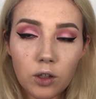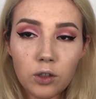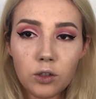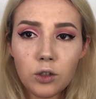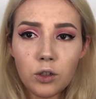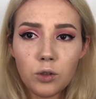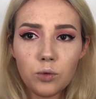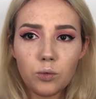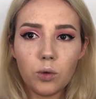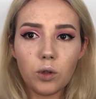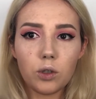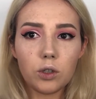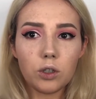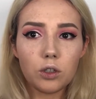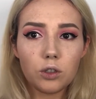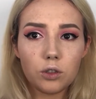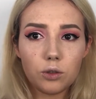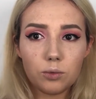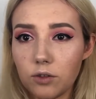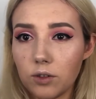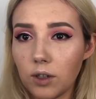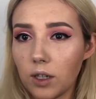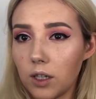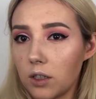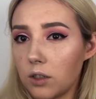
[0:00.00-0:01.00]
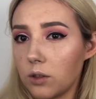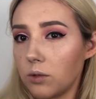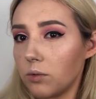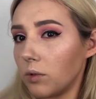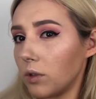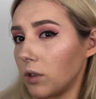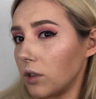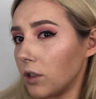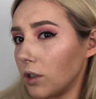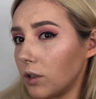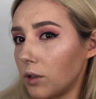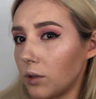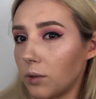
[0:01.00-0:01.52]
You don't want it straight, you
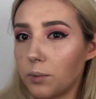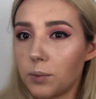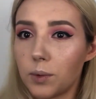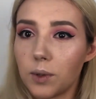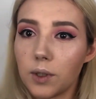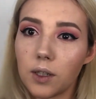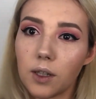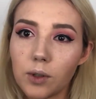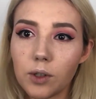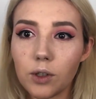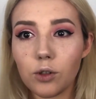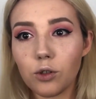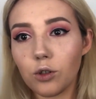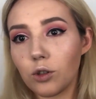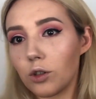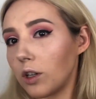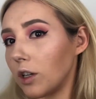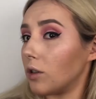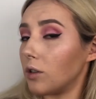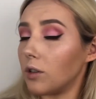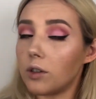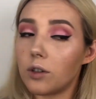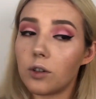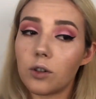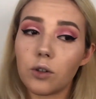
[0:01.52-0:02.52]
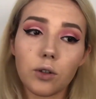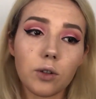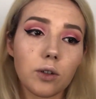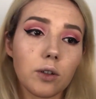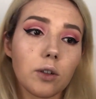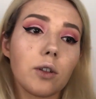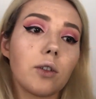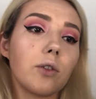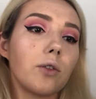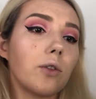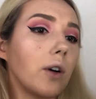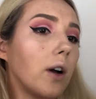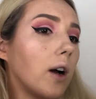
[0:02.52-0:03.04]
want it to be, when you're turning it
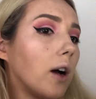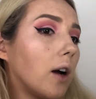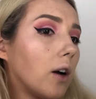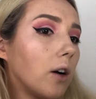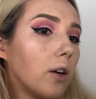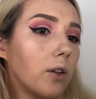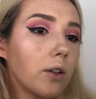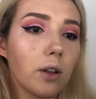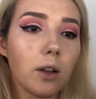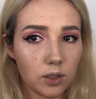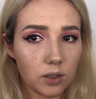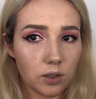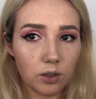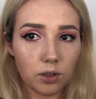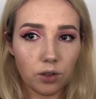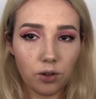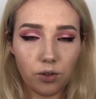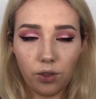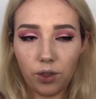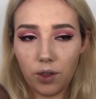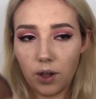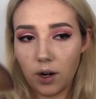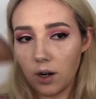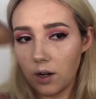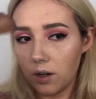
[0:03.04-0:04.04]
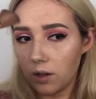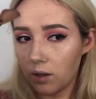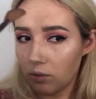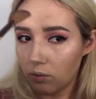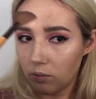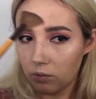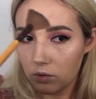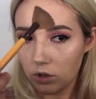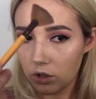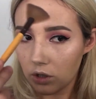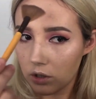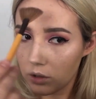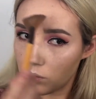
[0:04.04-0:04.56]
around, if you're there,
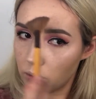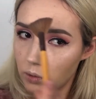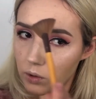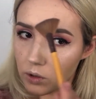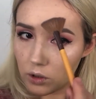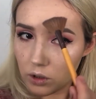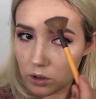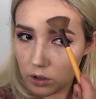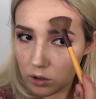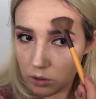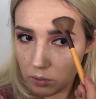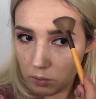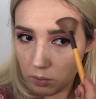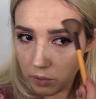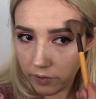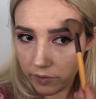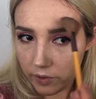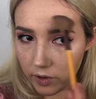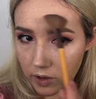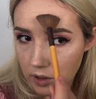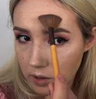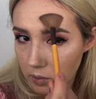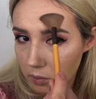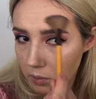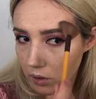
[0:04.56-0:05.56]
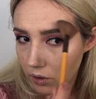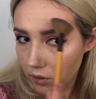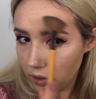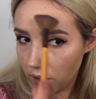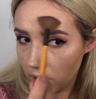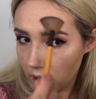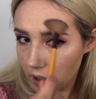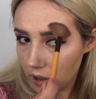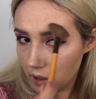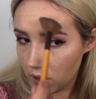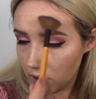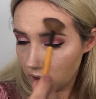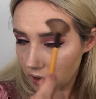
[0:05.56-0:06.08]
you just want it to be visible.
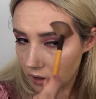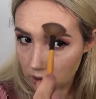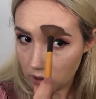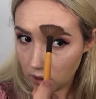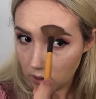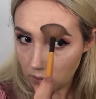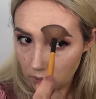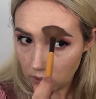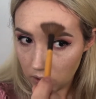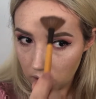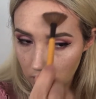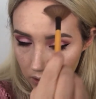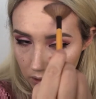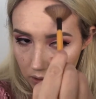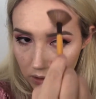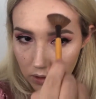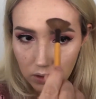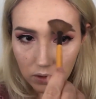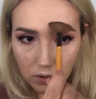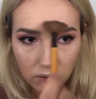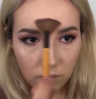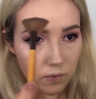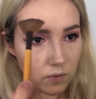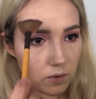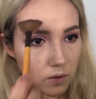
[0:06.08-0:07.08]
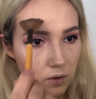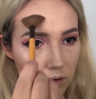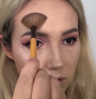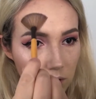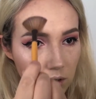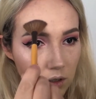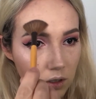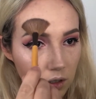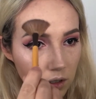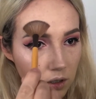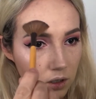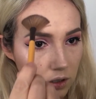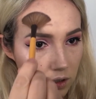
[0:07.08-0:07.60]
Then put something on your
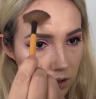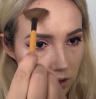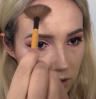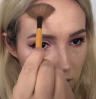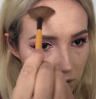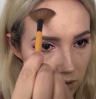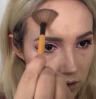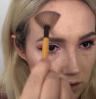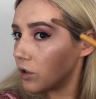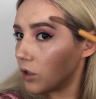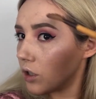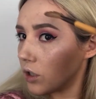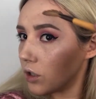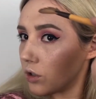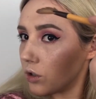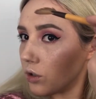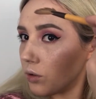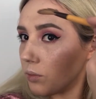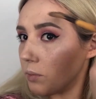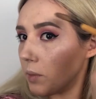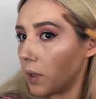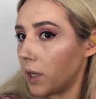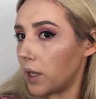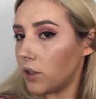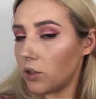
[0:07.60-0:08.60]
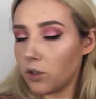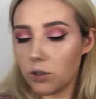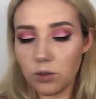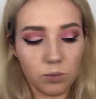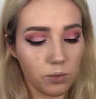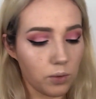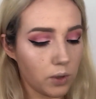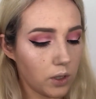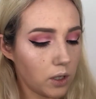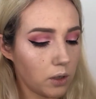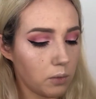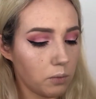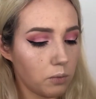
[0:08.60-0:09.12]
forehead. Just to match
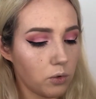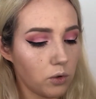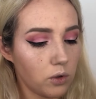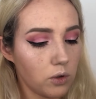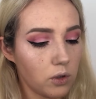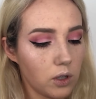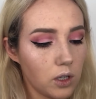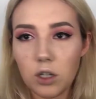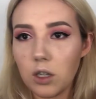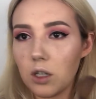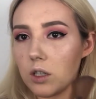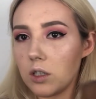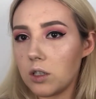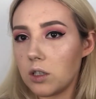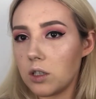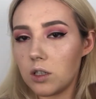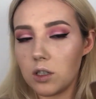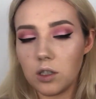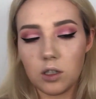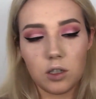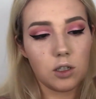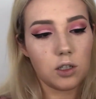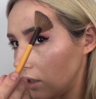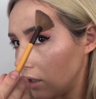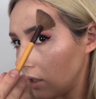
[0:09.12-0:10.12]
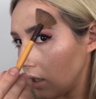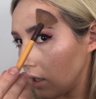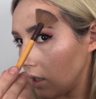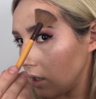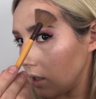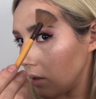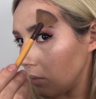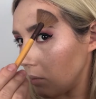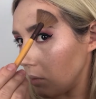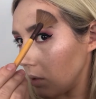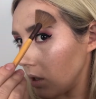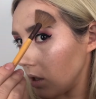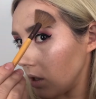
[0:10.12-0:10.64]
it, we can put just a
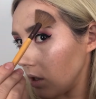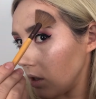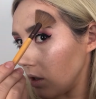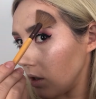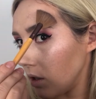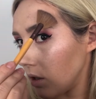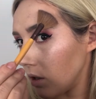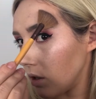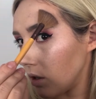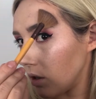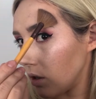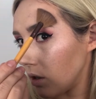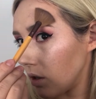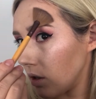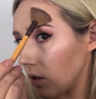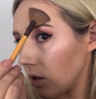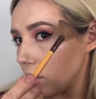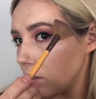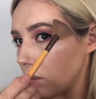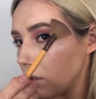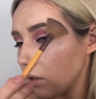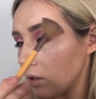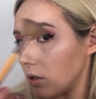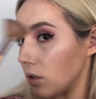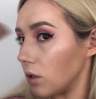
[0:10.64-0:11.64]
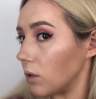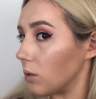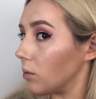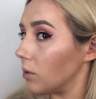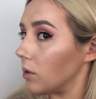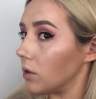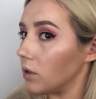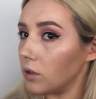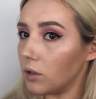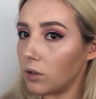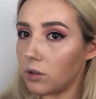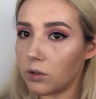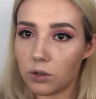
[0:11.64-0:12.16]
tiny bit here. So
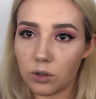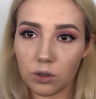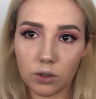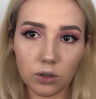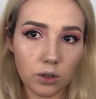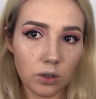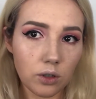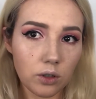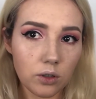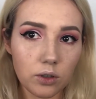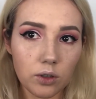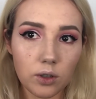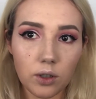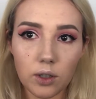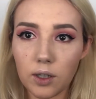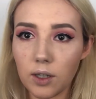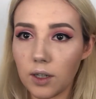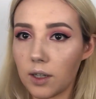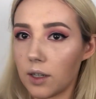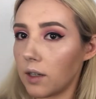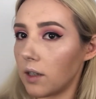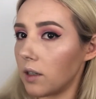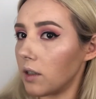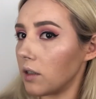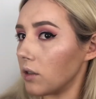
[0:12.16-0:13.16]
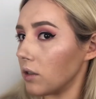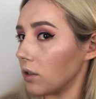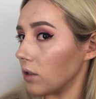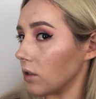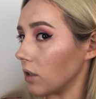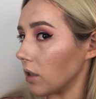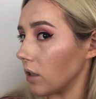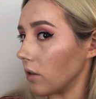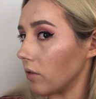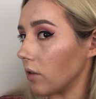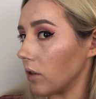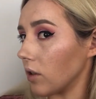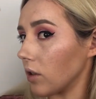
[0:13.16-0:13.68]
when you're turning your head,
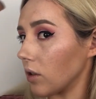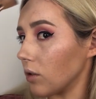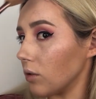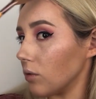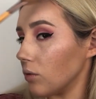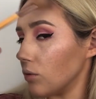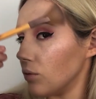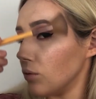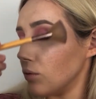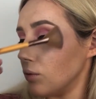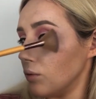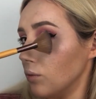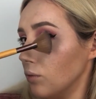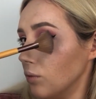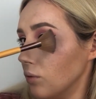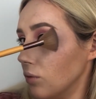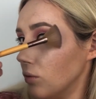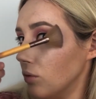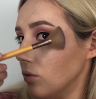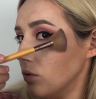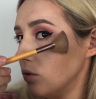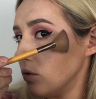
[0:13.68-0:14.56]
you have like, ooh,